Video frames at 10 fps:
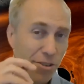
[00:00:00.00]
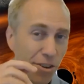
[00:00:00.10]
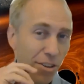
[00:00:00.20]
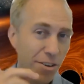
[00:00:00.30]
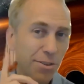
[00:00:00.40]

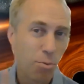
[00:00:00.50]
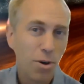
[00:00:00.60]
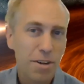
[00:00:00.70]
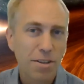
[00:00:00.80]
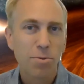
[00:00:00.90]
So there is
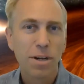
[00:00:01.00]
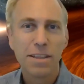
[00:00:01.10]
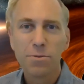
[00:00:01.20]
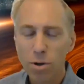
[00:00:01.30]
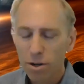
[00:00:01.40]
one other way
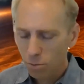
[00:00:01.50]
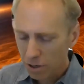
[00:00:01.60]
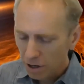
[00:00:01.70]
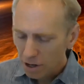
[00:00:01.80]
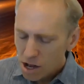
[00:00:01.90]
that
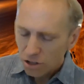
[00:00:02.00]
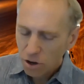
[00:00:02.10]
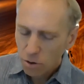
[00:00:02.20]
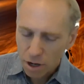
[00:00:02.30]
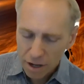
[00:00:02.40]
we're.
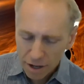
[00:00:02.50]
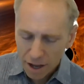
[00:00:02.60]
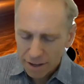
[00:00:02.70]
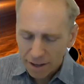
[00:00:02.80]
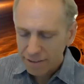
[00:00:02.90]
So
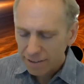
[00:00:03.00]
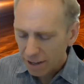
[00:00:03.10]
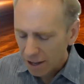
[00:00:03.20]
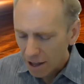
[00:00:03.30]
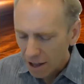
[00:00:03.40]

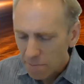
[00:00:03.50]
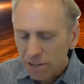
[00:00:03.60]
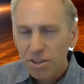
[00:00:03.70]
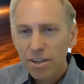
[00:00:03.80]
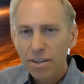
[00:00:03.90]
I
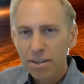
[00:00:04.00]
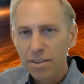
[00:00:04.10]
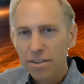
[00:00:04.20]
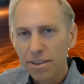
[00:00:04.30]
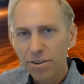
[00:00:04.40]
mentioned
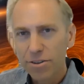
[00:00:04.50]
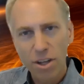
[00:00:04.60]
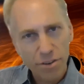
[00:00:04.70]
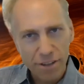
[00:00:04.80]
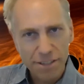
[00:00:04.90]
that there's
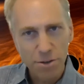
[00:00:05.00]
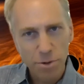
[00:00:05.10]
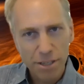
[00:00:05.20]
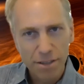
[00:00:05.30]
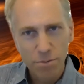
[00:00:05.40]
other things that
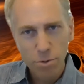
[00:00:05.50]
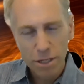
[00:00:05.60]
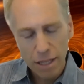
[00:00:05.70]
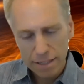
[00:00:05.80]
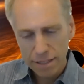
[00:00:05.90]

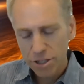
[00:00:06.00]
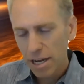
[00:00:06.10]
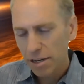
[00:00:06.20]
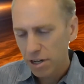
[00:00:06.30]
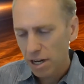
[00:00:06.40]
we'd like to
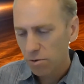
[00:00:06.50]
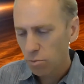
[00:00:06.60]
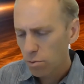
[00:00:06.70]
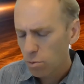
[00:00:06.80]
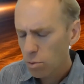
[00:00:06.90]
change,
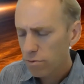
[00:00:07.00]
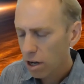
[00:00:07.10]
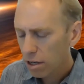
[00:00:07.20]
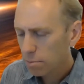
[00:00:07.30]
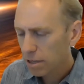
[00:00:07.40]
and we've
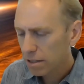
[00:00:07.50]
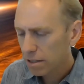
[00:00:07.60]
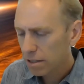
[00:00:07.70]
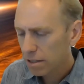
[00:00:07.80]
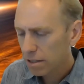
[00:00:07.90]
talked about
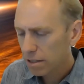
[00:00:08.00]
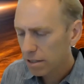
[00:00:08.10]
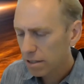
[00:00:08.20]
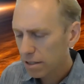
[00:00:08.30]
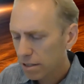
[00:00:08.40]

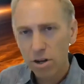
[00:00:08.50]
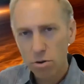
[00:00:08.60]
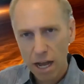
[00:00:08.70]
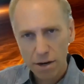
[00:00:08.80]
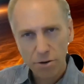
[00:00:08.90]
it, and there's no
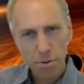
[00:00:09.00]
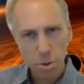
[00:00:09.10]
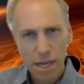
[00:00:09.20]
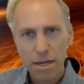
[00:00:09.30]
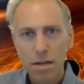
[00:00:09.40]
concrete
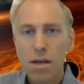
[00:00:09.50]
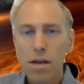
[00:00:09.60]
plan.